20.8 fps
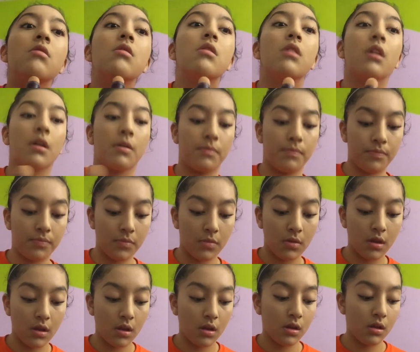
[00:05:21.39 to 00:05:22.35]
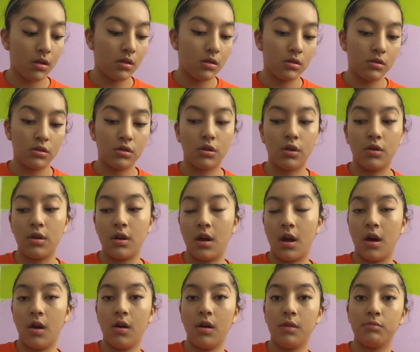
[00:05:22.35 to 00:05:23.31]
Okay, so
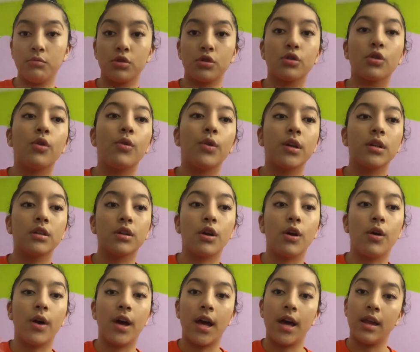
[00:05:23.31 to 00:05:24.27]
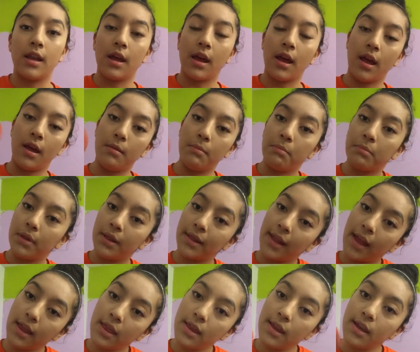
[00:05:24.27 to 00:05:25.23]
now I'm just going to go ahead and
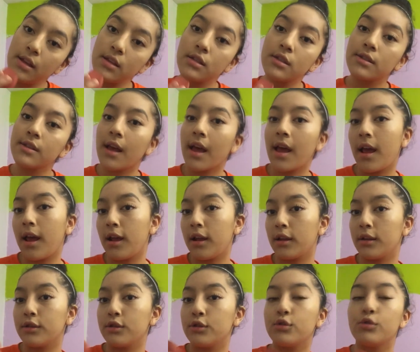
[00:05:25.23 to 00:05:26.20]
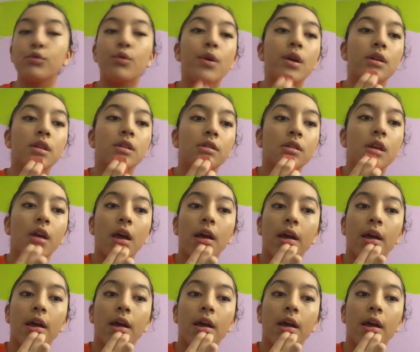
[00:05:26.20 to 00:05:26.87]
blend this, and let's do this.